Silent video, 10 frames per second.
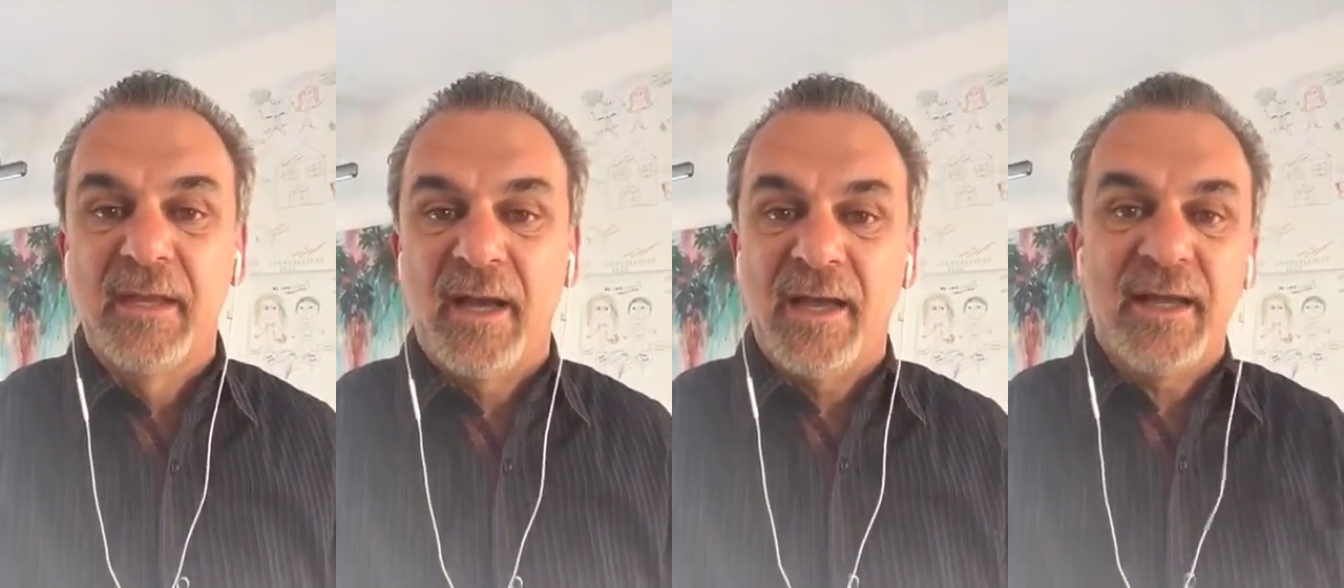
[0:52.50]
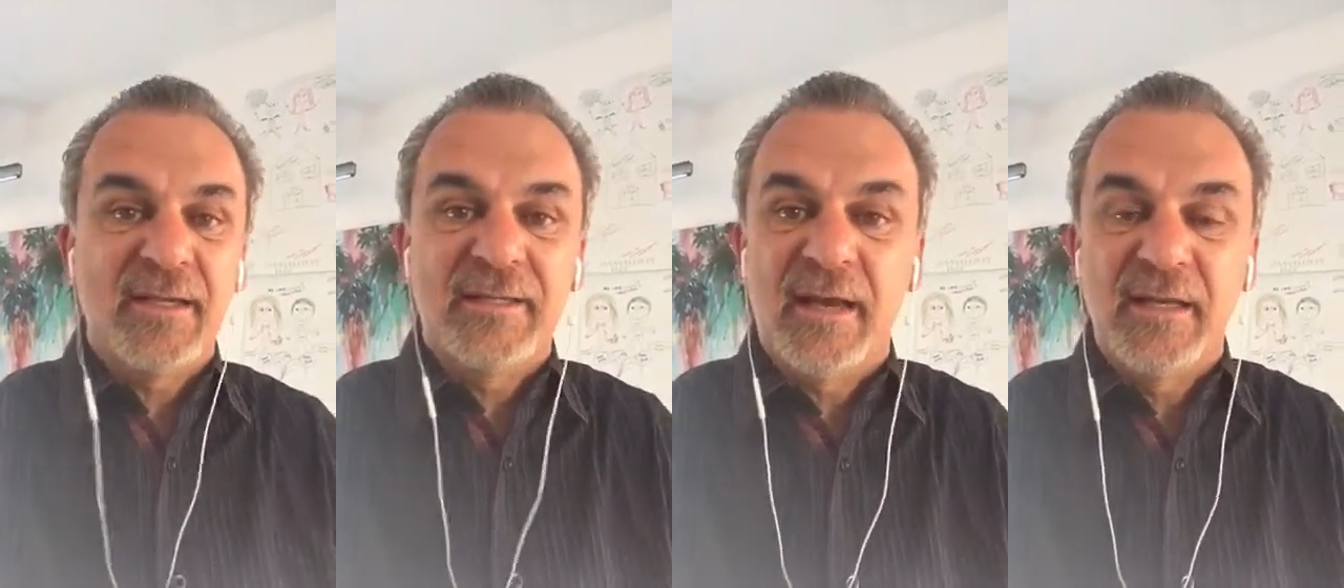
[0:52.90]
I got
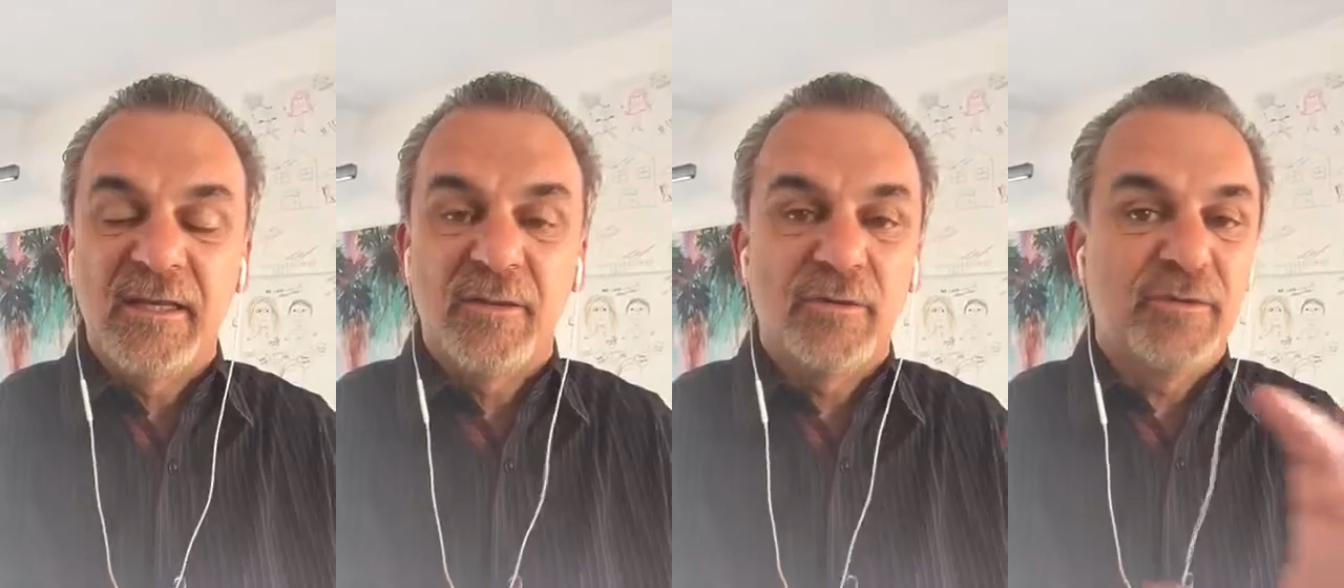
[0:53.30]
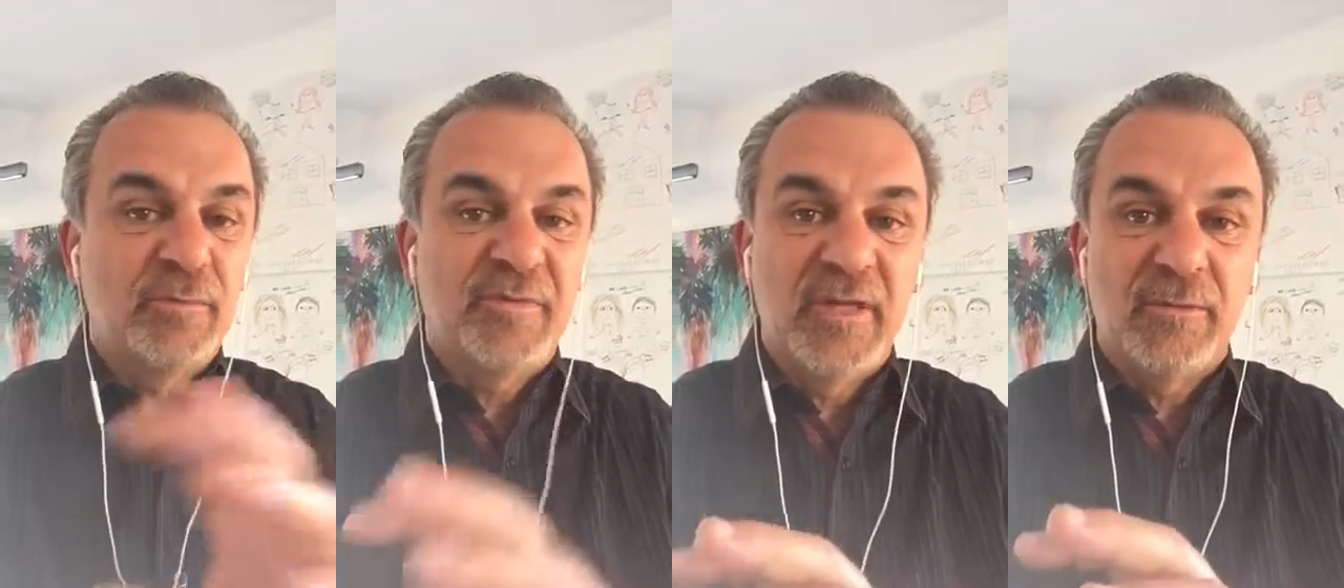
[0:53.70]
to tell you, there's
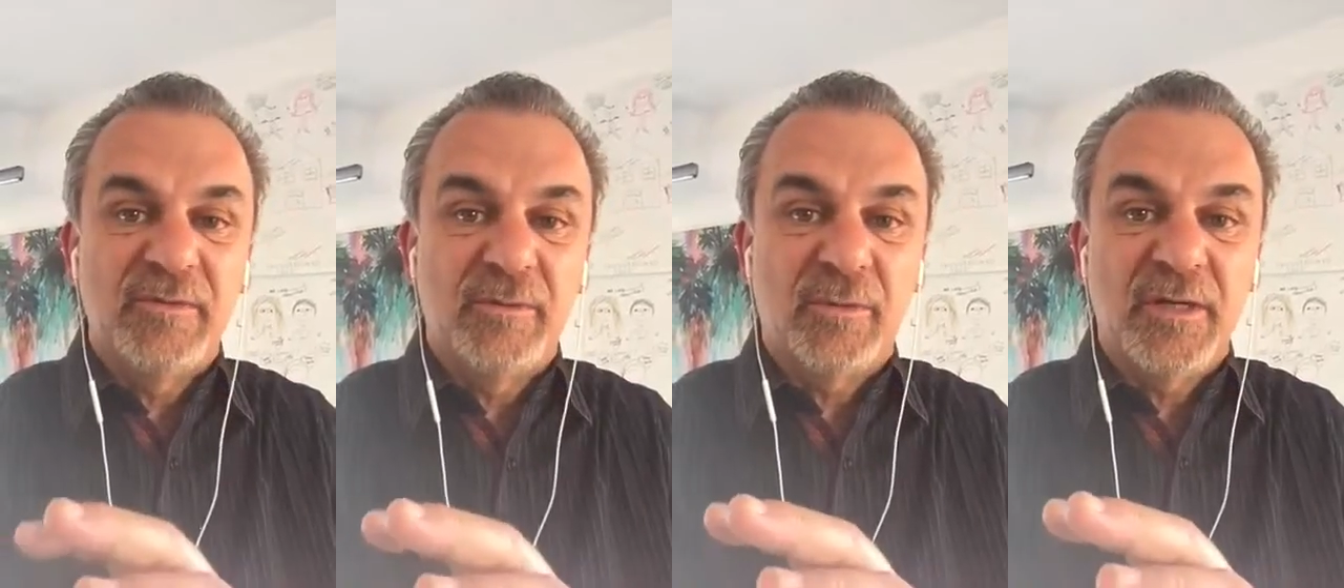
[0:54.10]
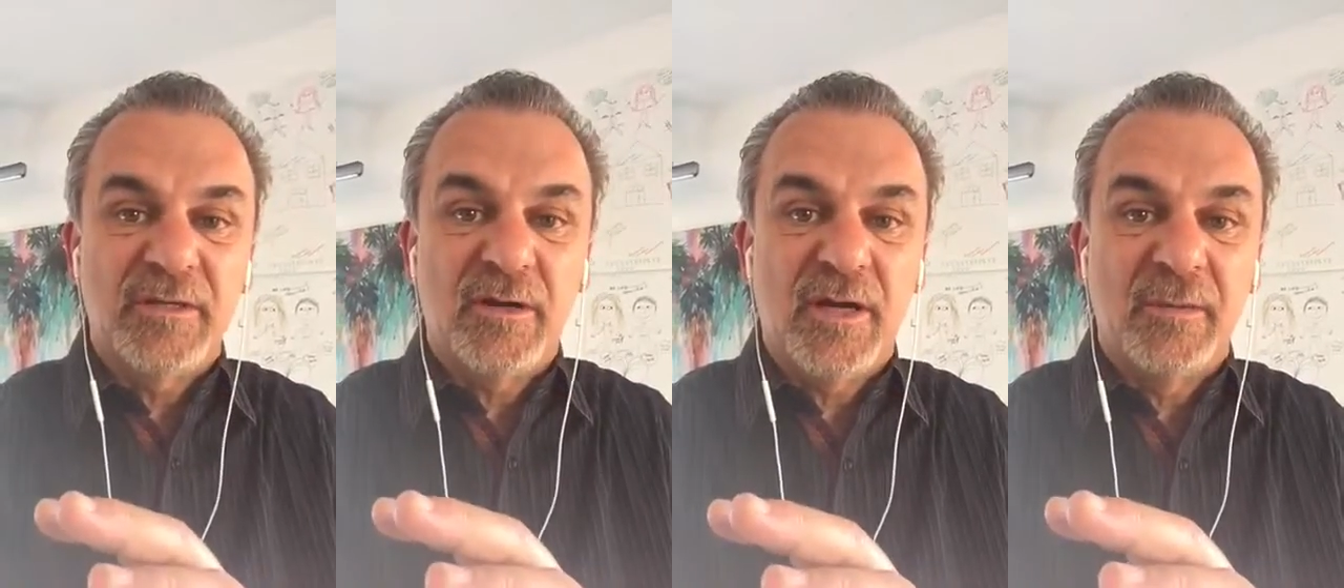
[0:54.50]
some secrets that we're going
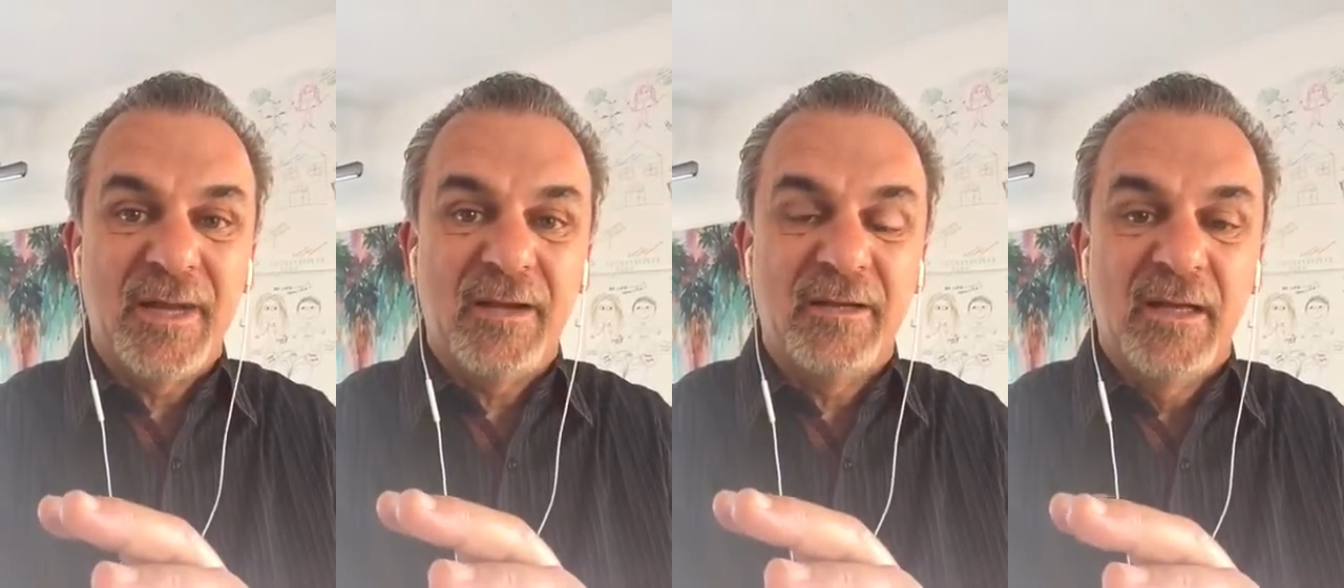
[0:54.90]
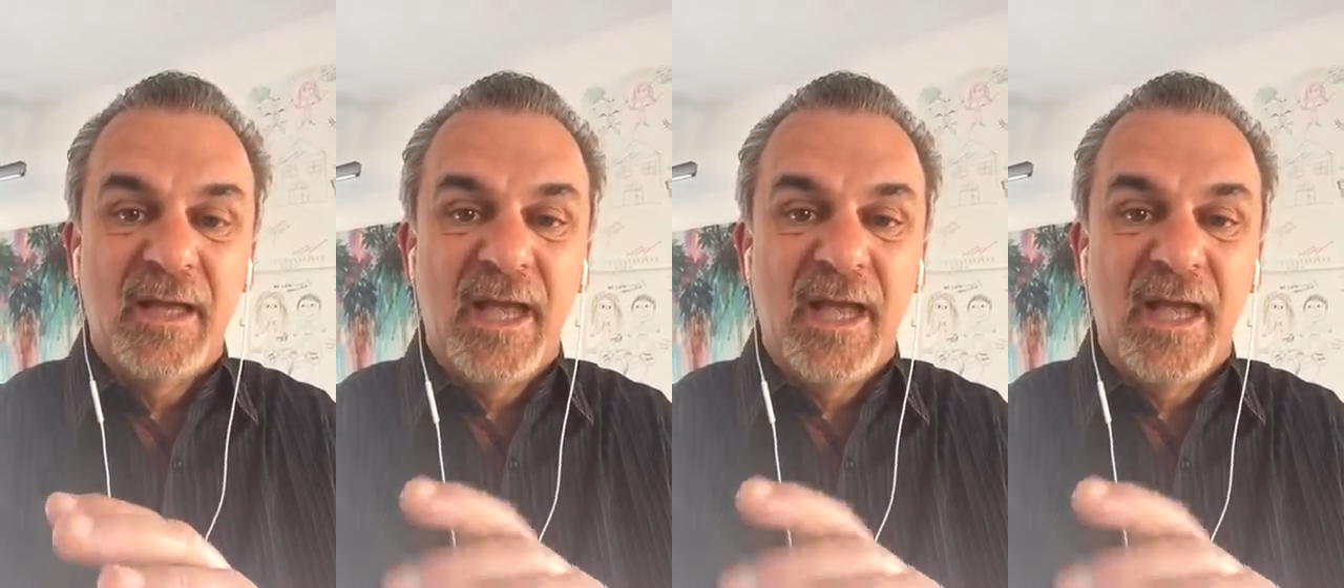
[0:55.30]
to talk about,